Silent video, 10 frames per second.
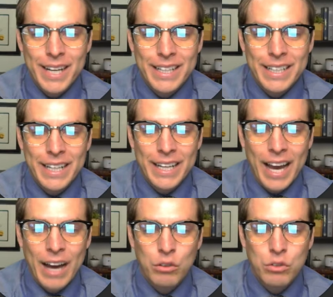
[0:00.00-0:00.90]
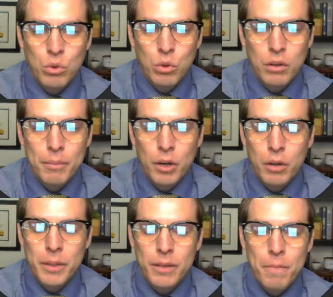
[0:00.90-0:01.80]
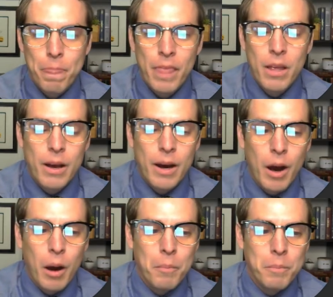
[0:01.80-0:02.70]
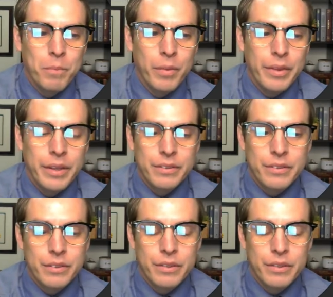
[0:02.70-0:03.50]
in a house or apartment. This,